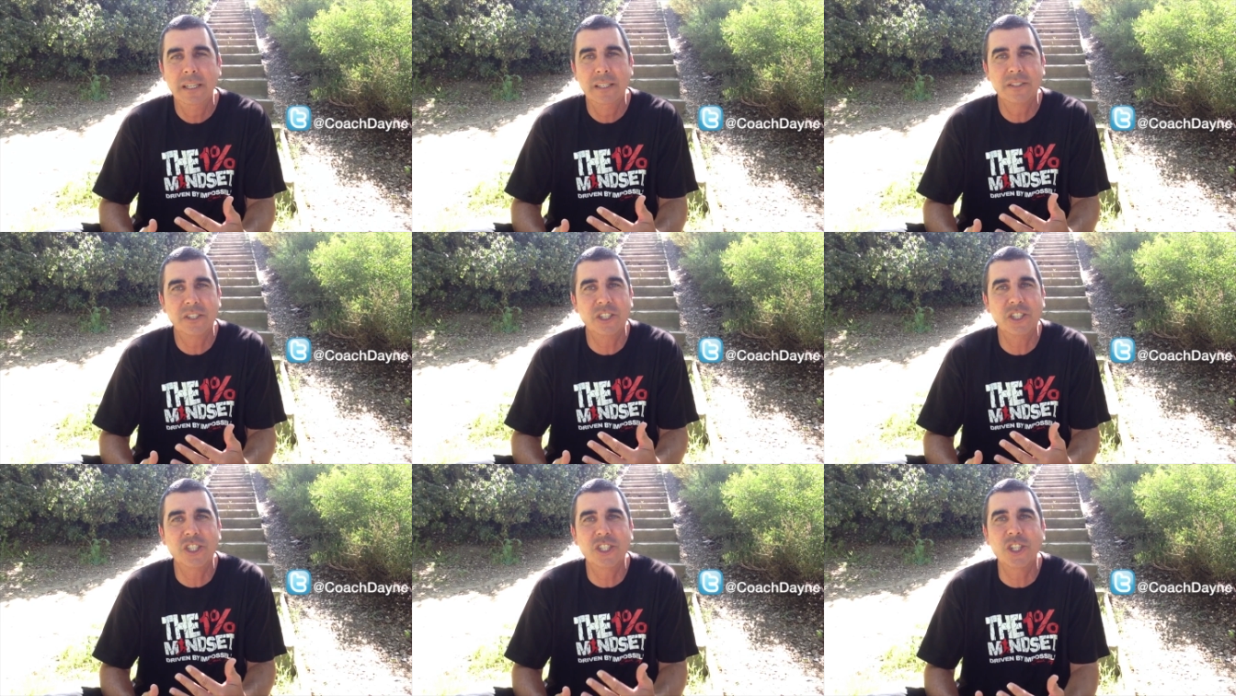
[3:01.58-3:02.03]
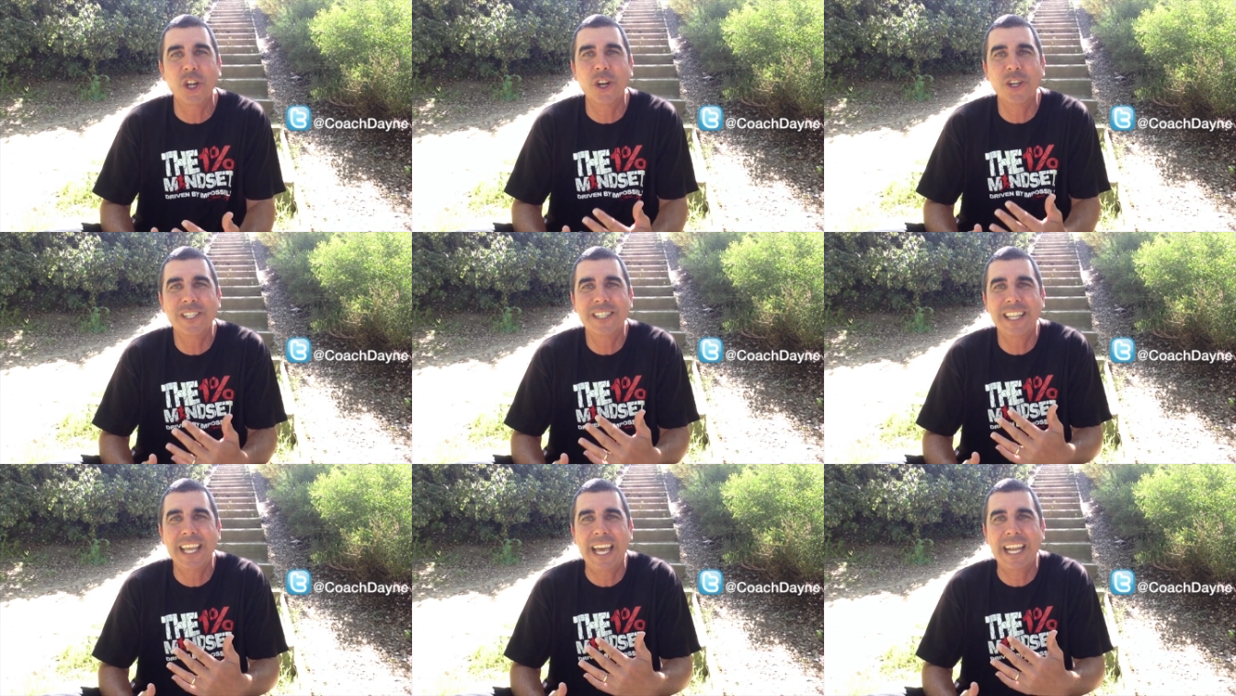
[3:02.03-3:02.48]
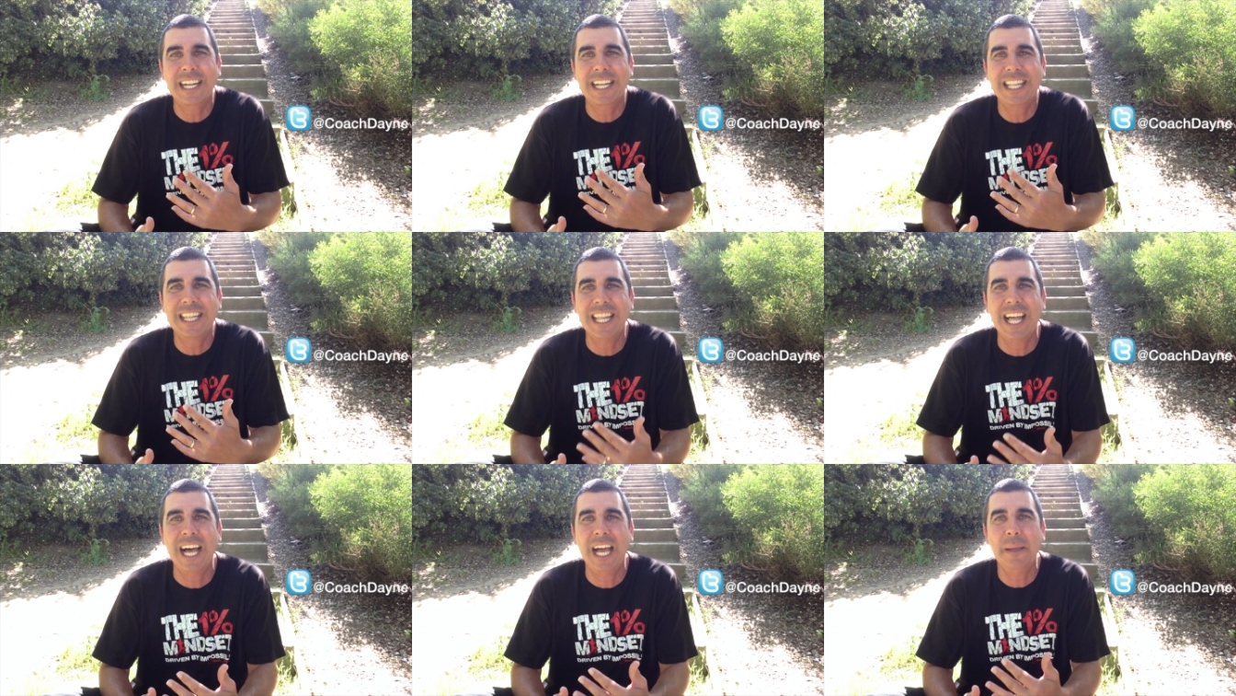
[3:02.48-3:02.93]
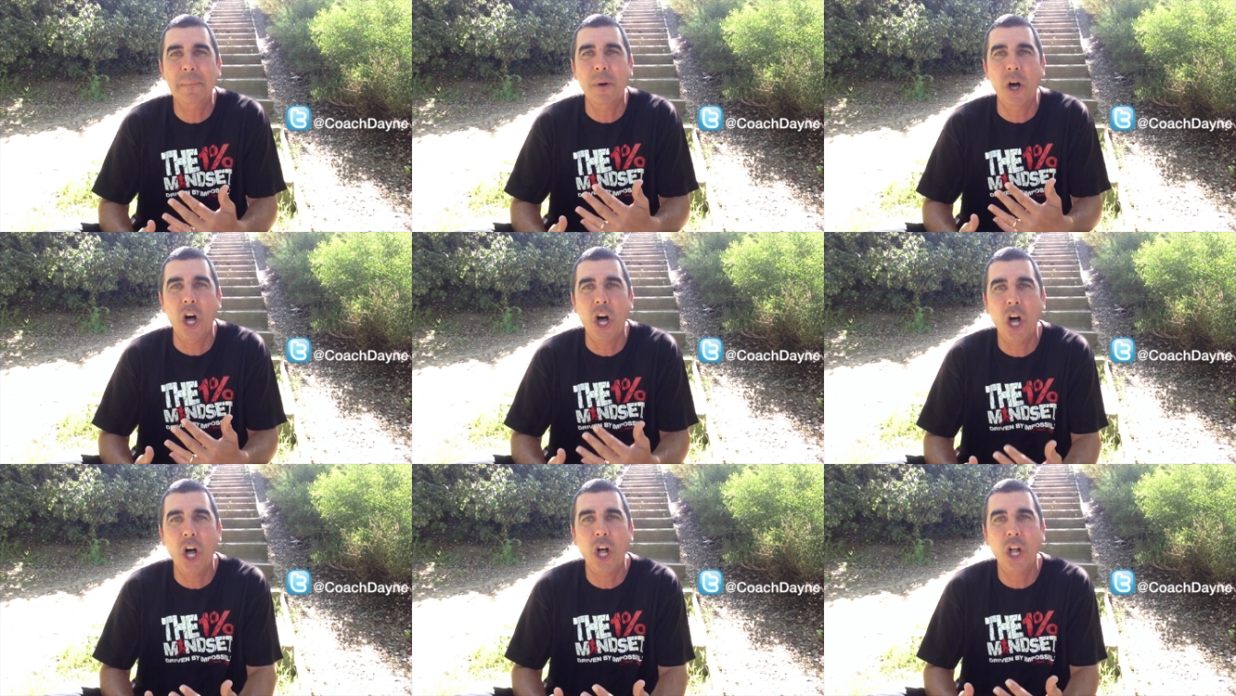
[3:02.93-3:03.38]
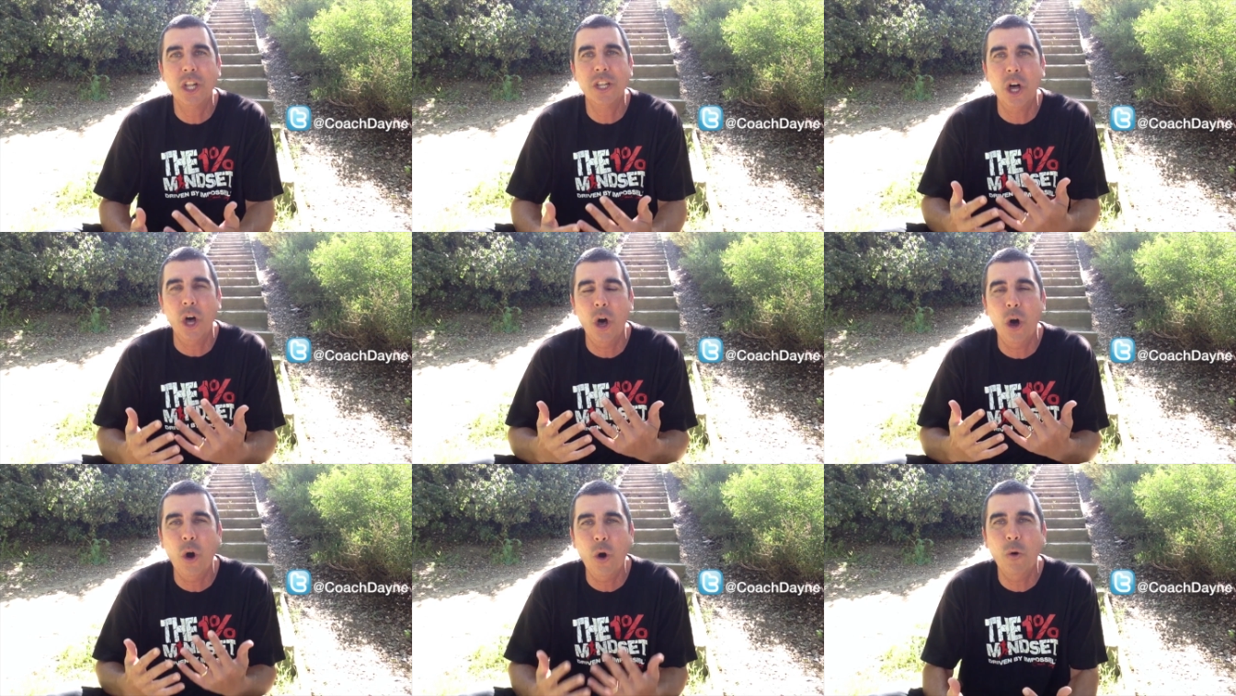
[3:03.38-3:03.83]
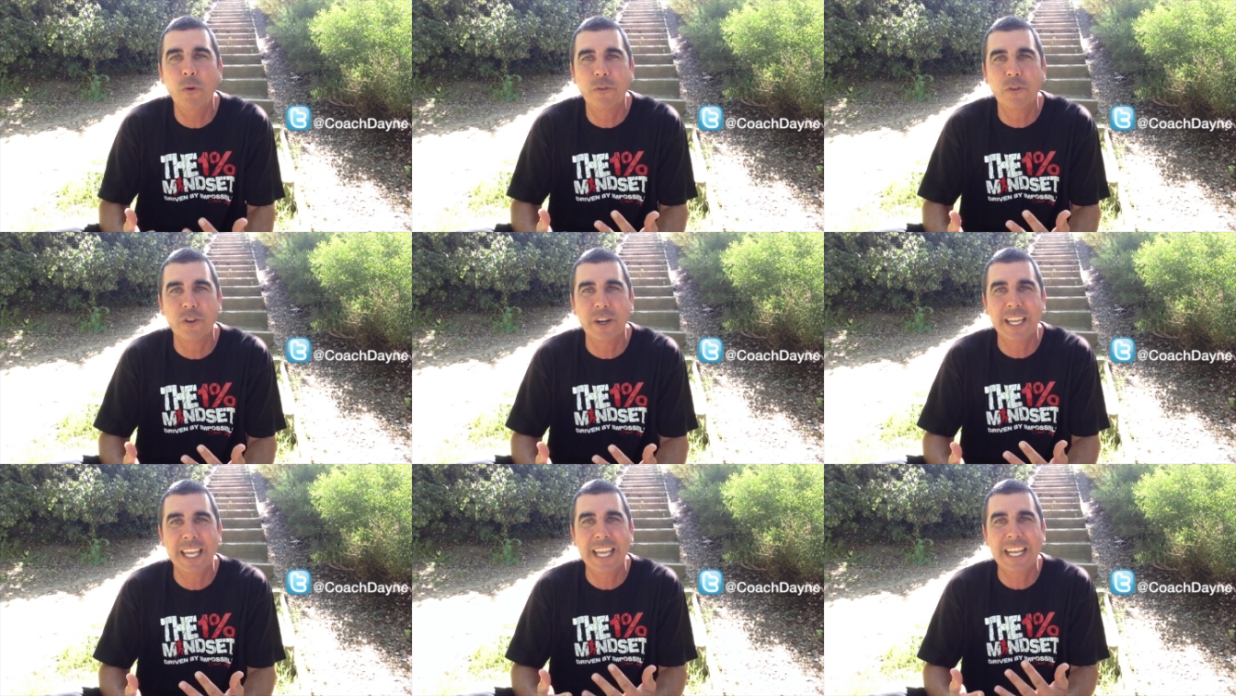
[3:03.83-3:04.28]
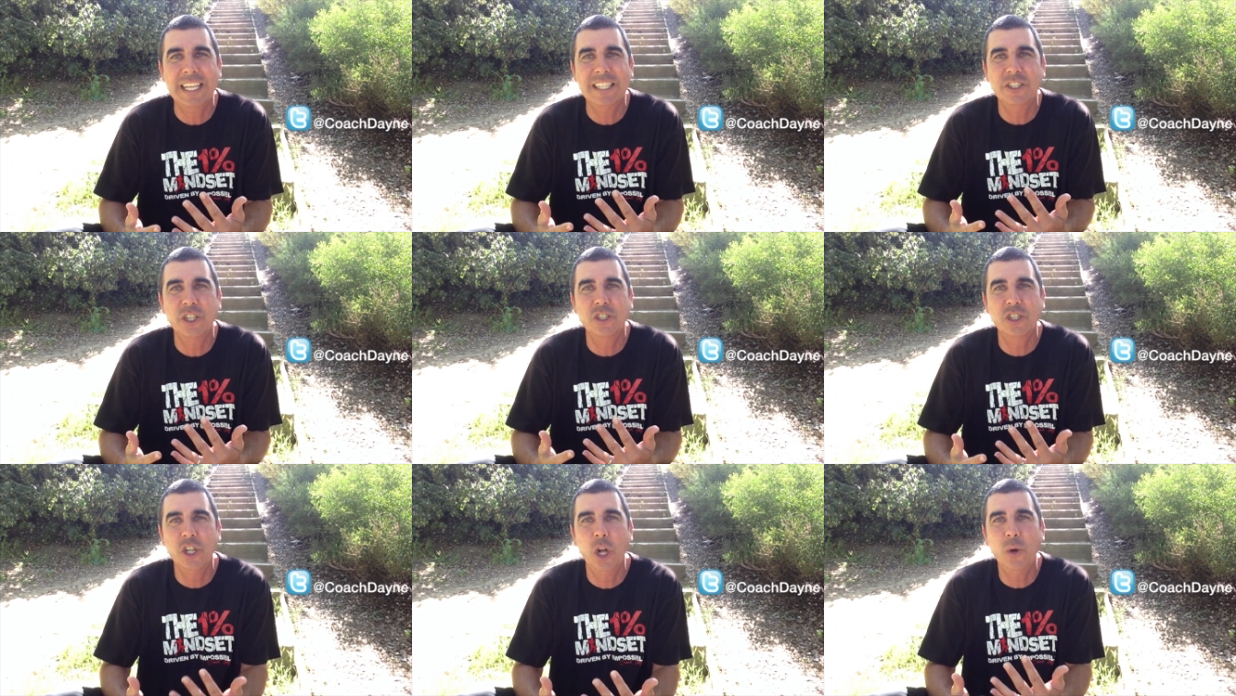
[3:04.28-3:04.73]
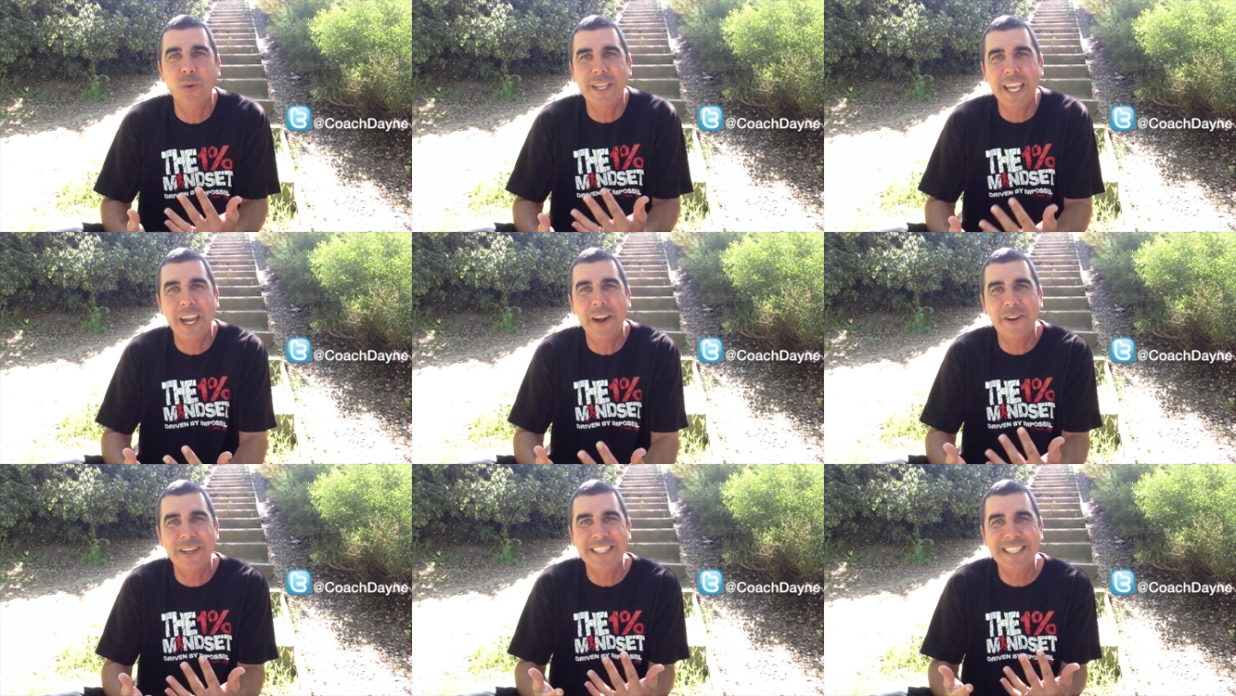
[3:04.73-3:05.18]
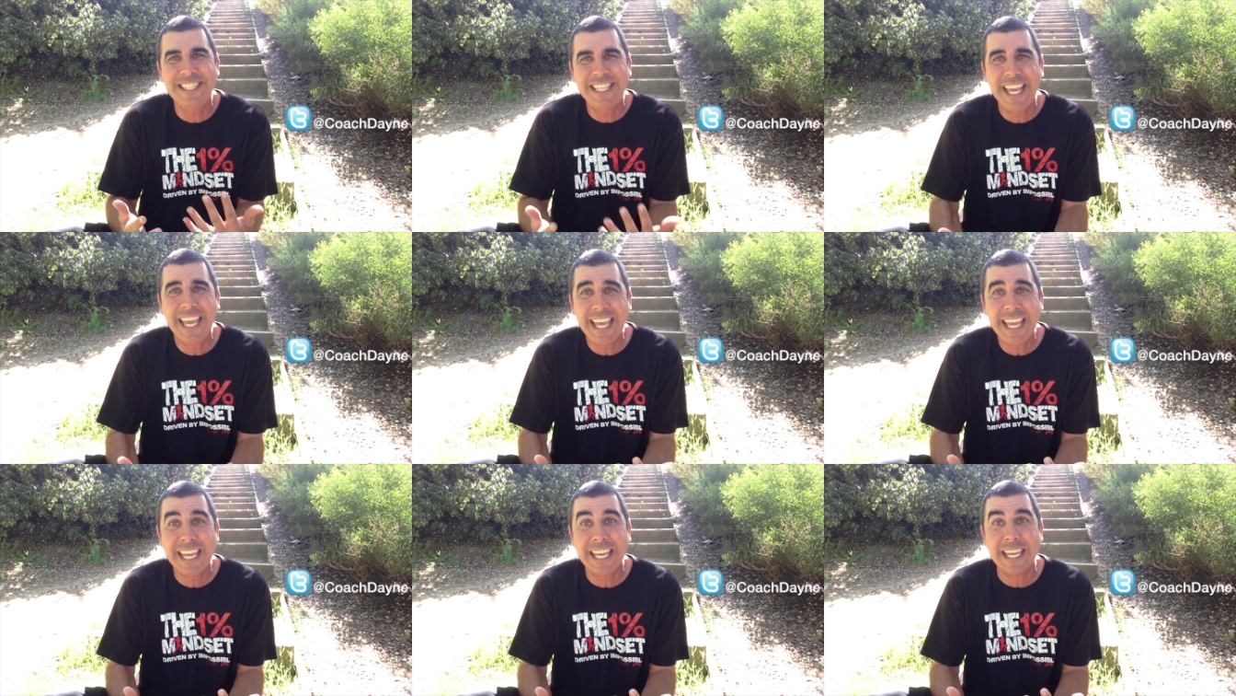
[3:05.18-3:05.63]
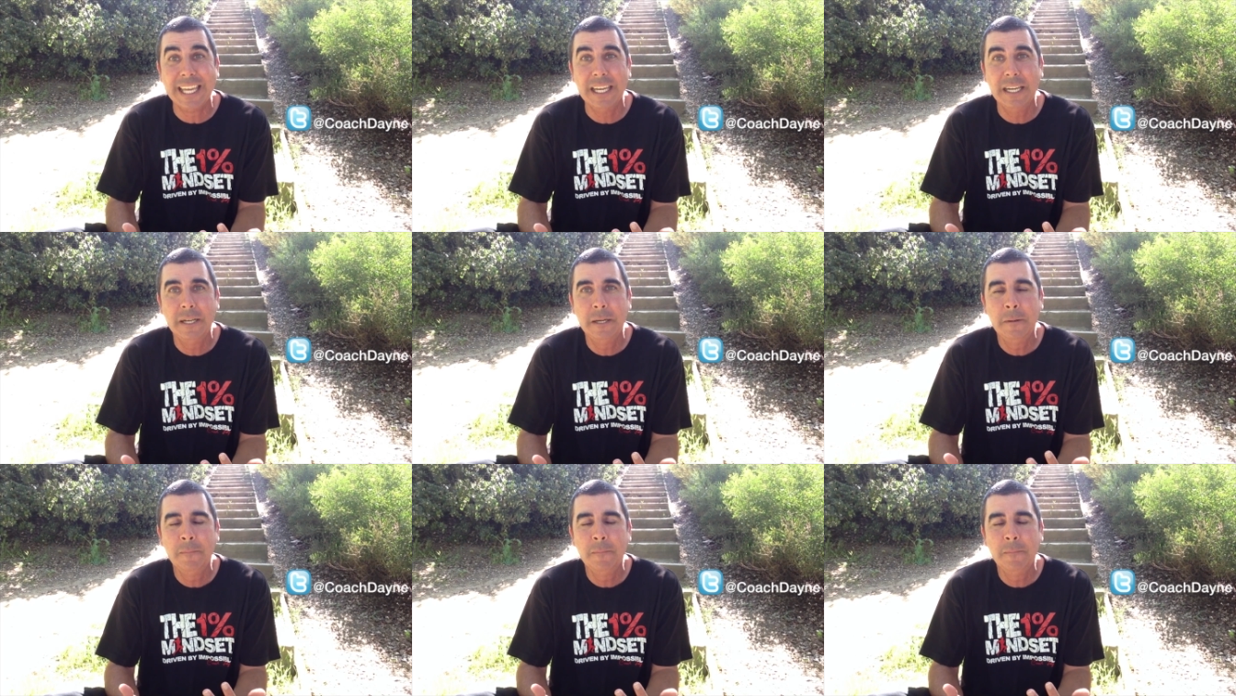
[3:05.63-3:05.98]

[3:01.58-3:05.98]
to start that climb all over again, because there's no guarantee.